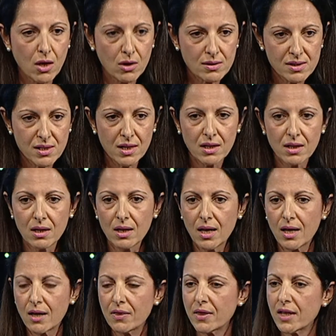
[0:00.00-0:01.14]

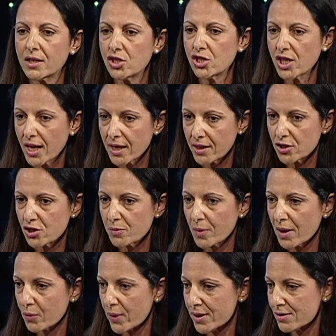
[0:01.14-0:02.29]
articulate, and they challenged
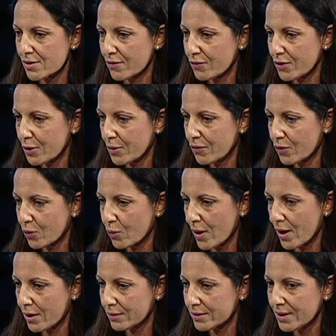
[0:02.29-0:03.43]
my Western view of the
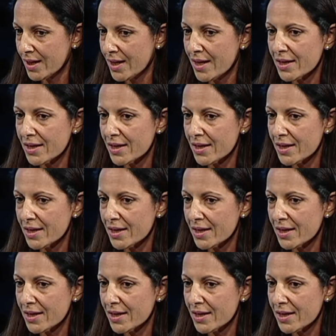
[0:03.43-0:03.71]
world.